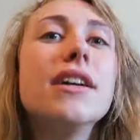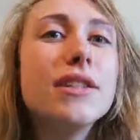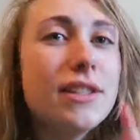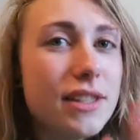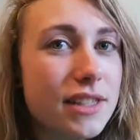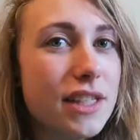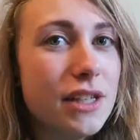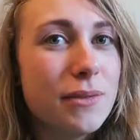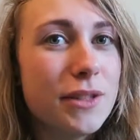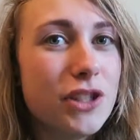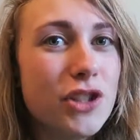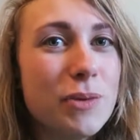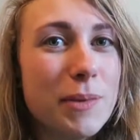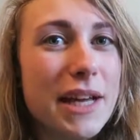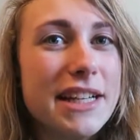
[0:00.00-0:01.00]
See you in the
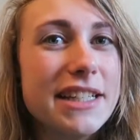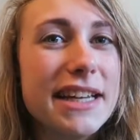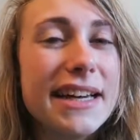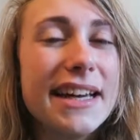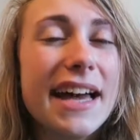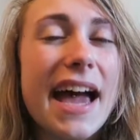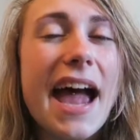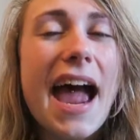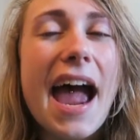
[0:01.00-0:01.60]
gym later.